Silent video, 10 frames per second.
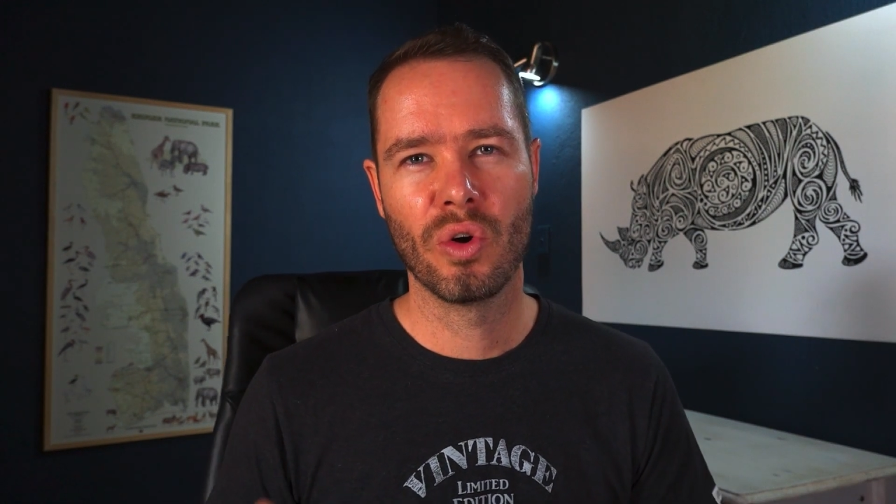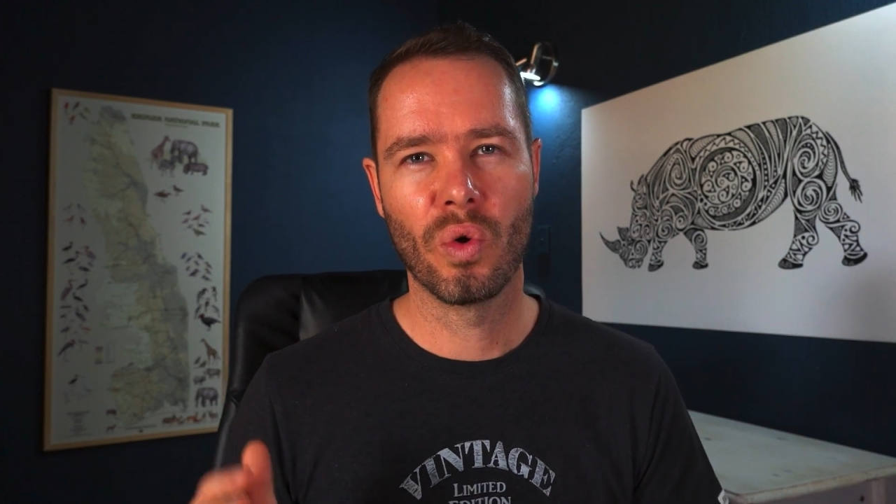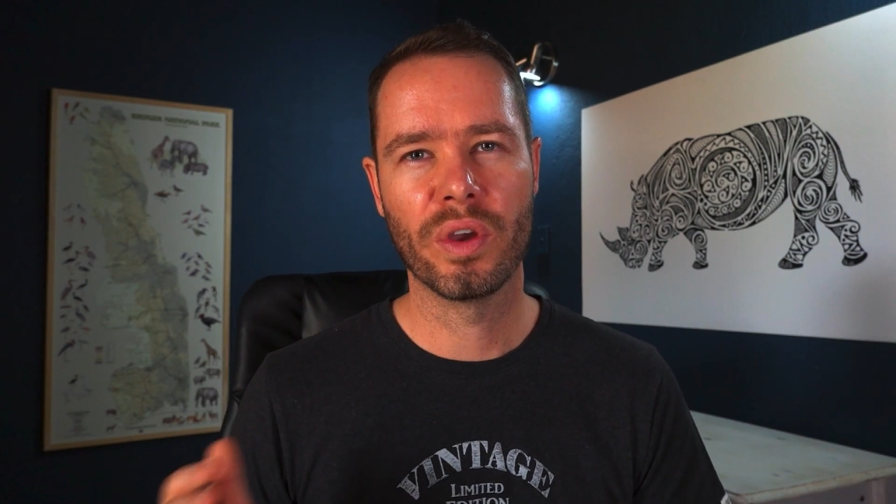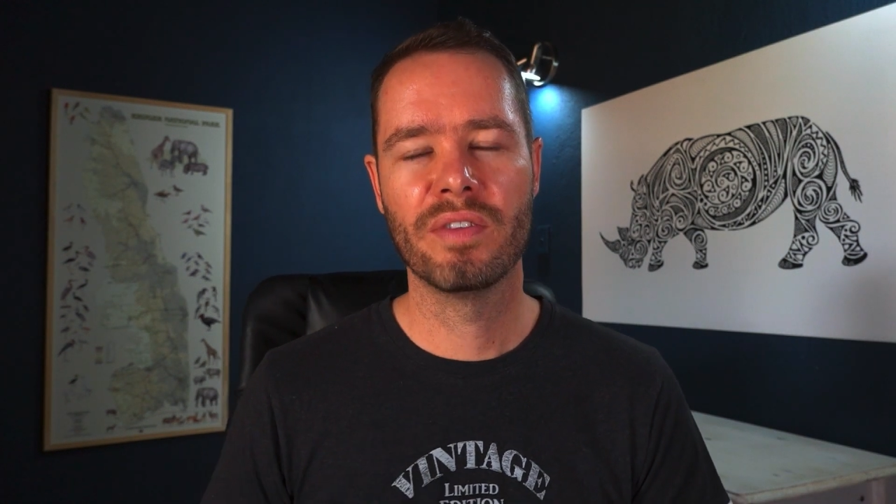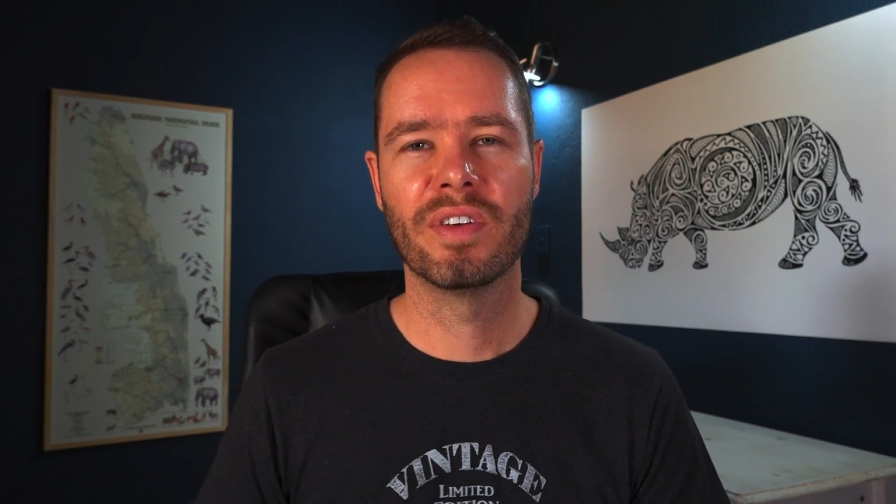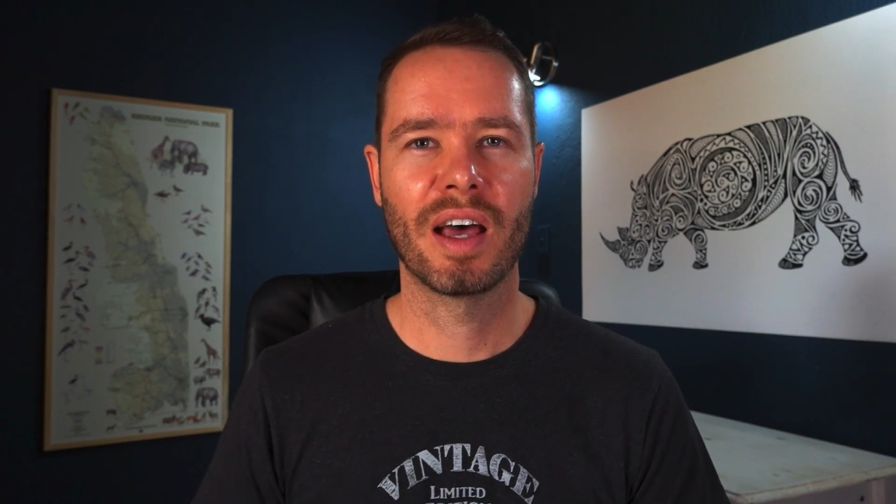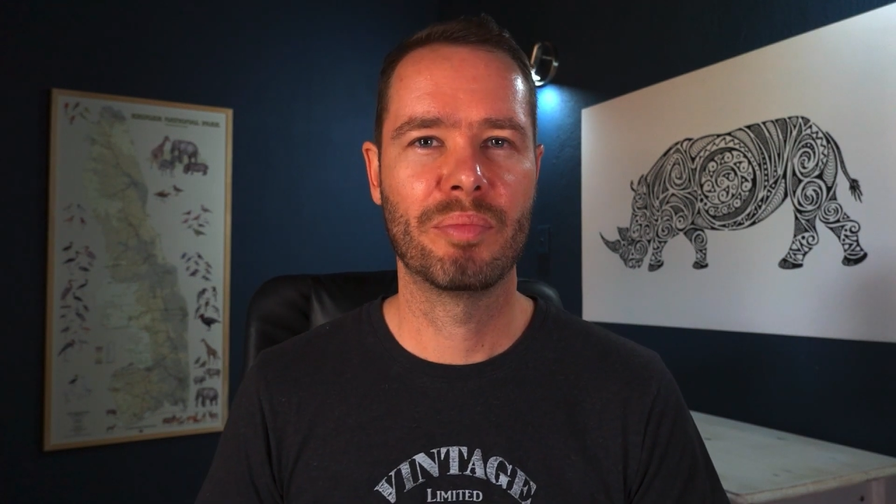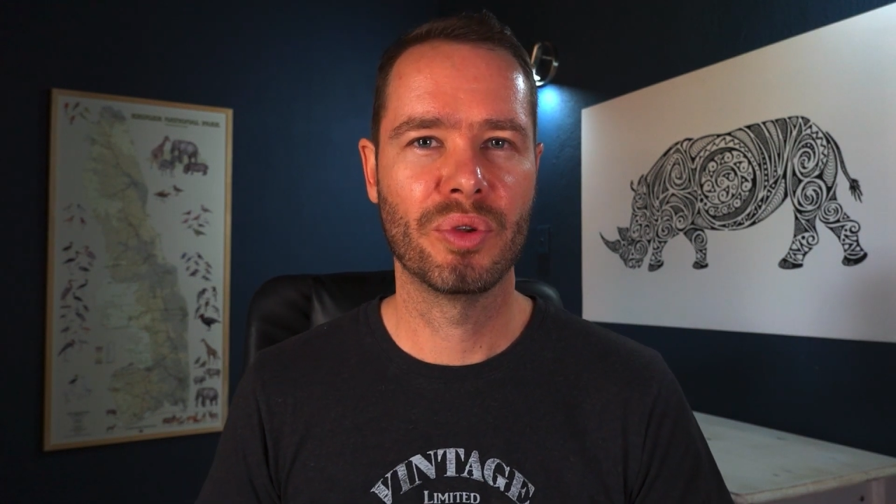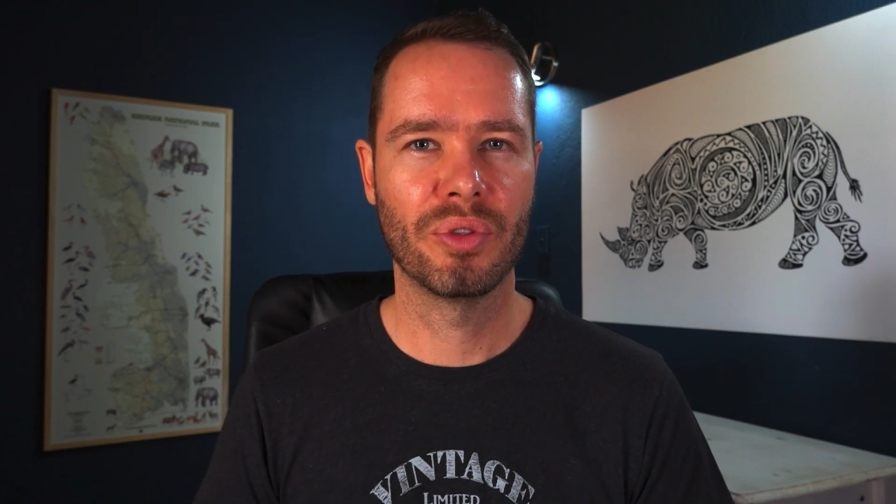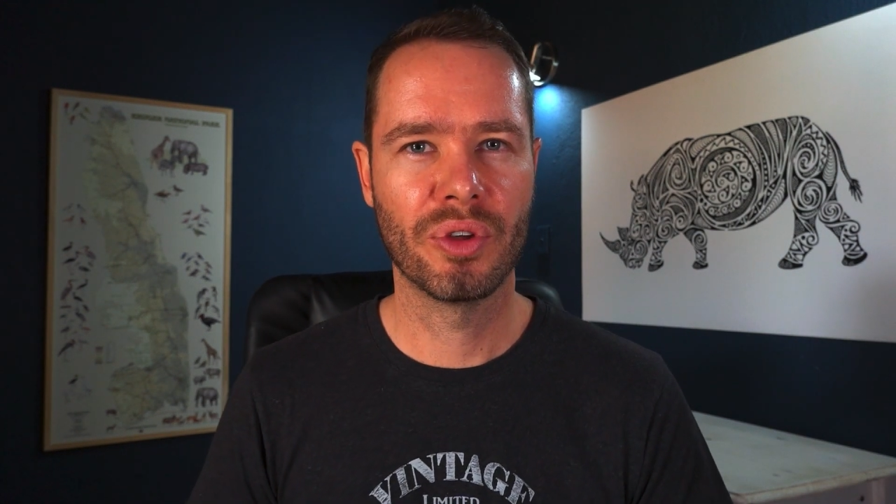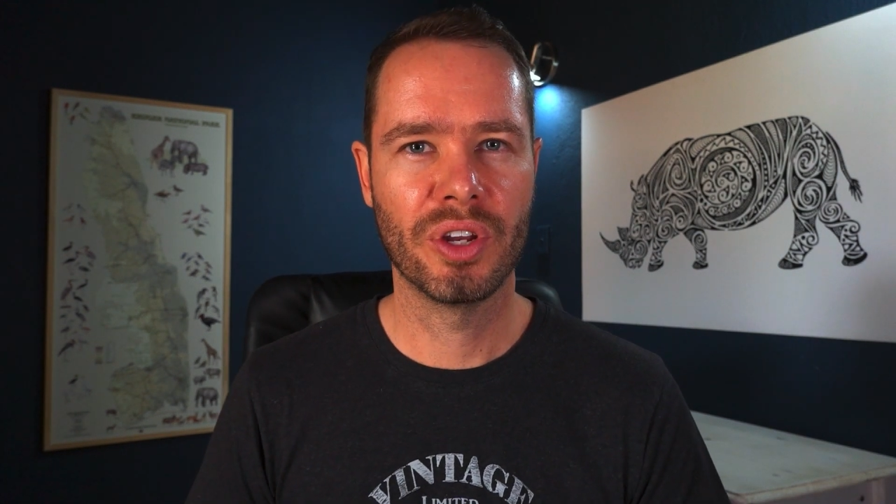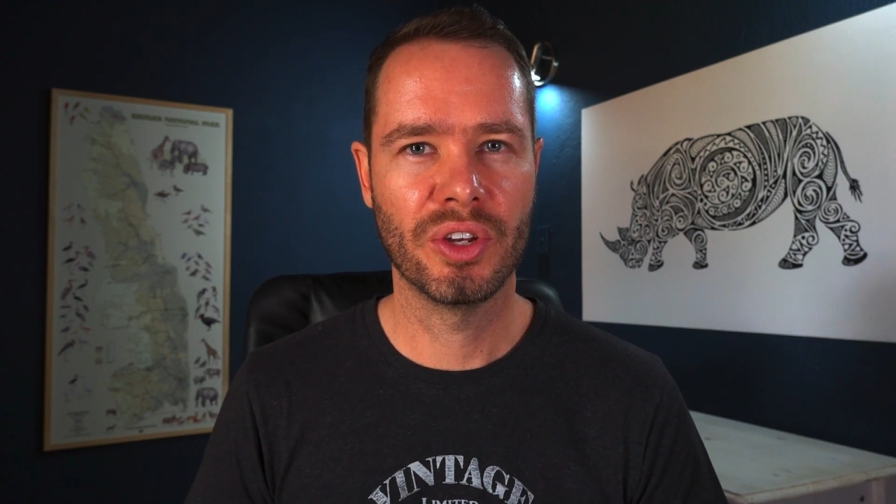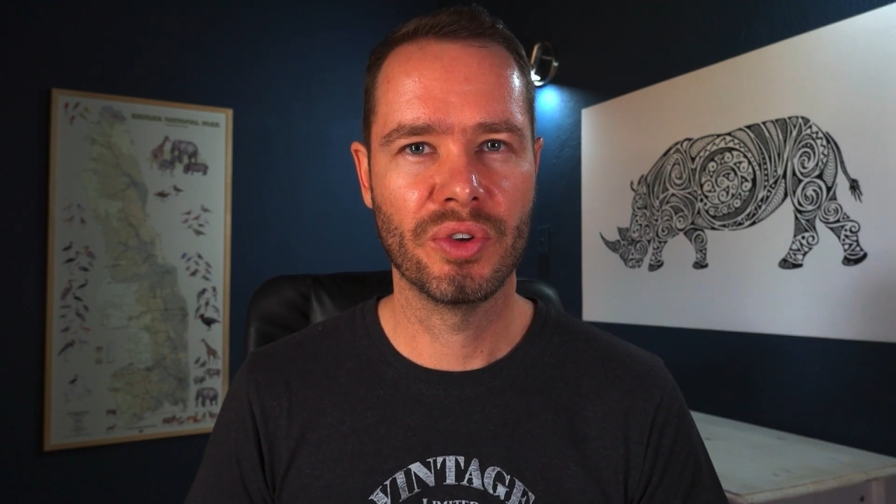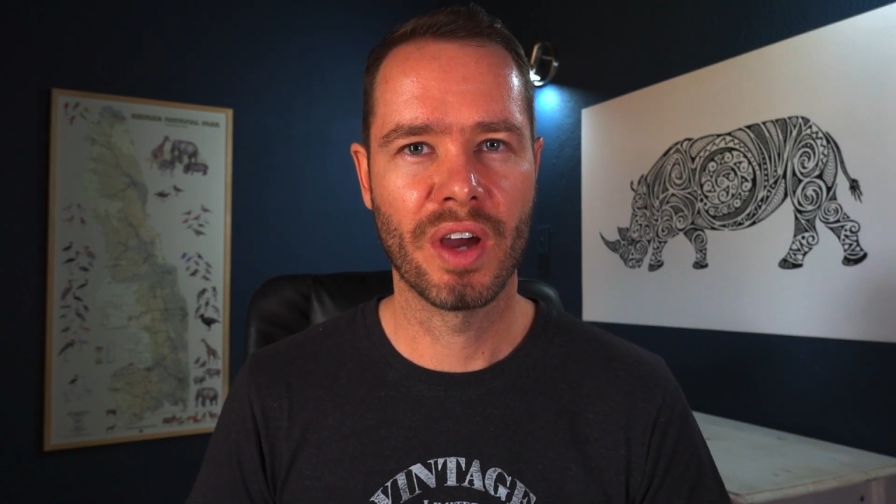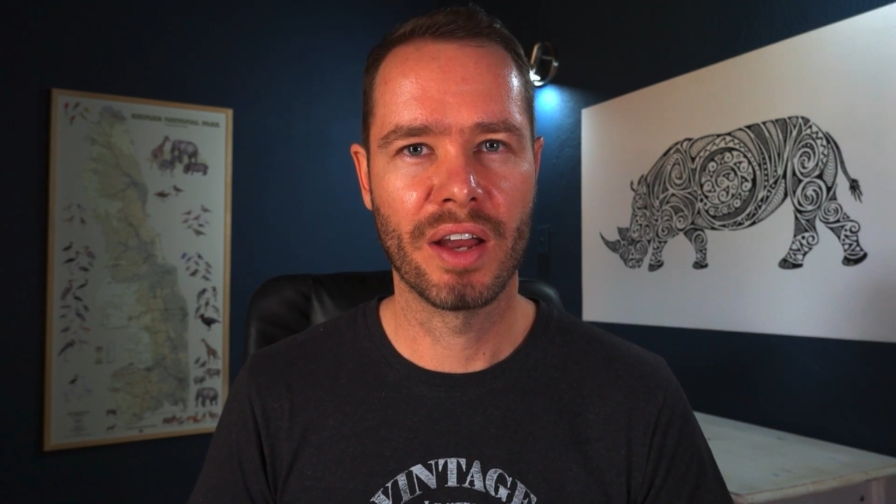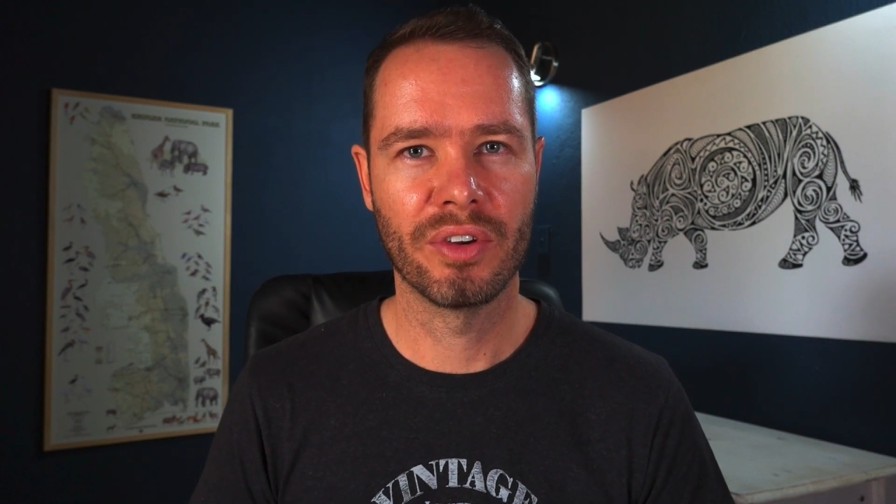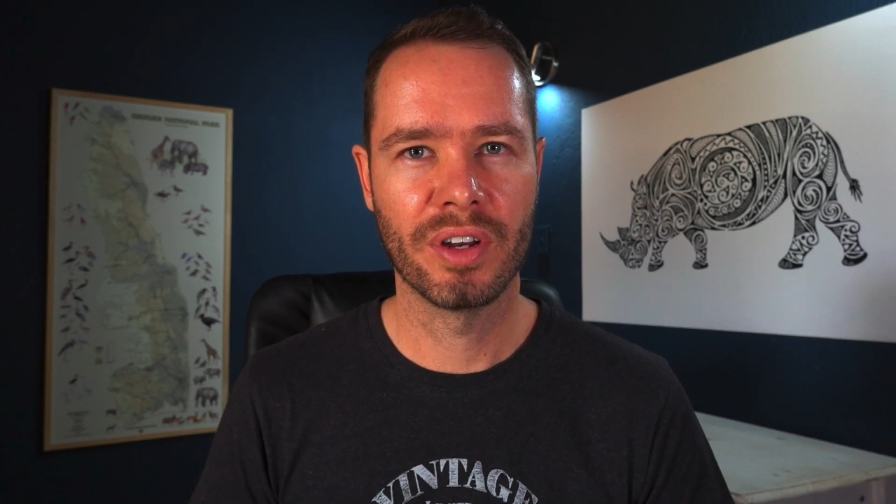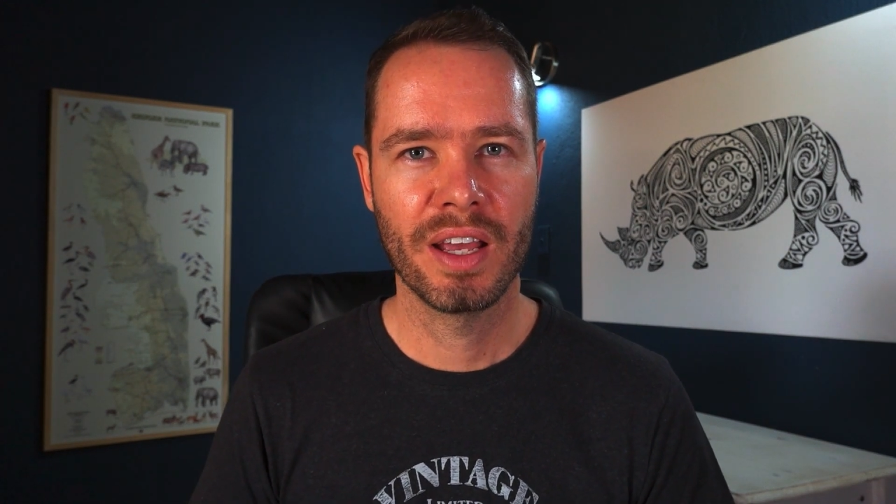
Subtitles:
or even up to 3200.